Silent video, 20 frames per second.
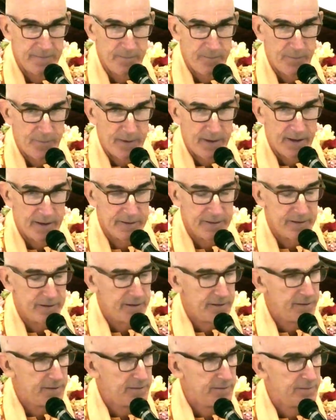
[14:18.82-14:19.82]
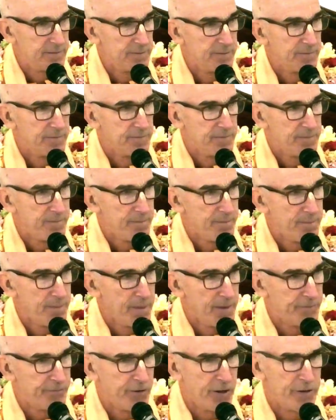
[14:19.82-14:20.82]
And the
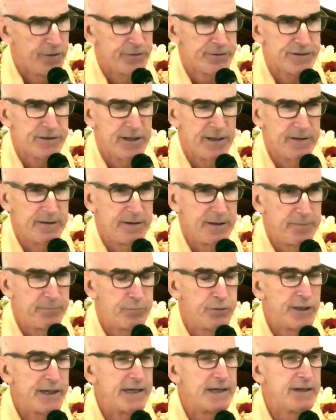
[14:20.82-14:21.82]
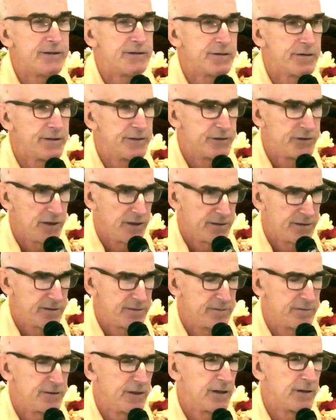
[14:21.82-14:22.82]
father said, he pleaded to the judge,
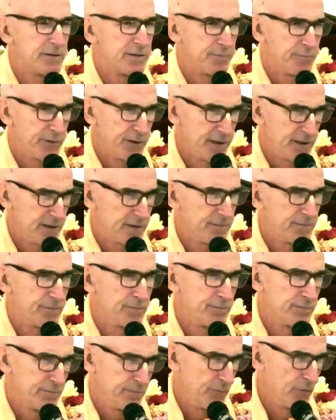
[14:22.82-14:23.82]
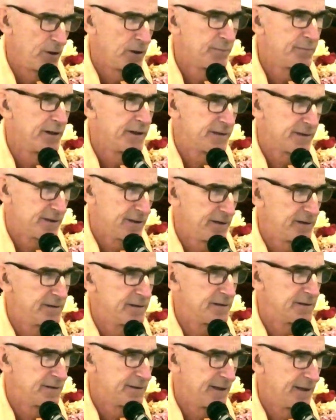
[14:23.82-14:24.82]
"Judge, please, one of my sons
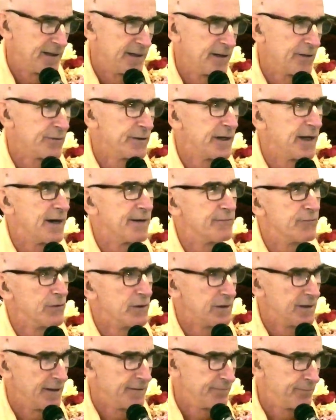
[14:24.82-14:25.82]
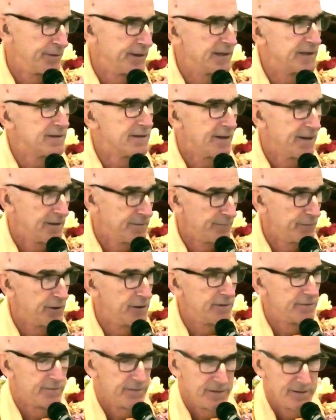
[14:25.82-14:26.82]
is dead. I only have one left. Please let him
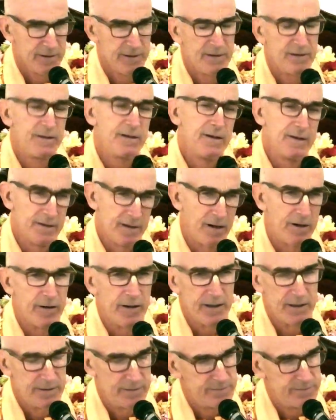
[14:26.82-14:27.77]
live." And, all right.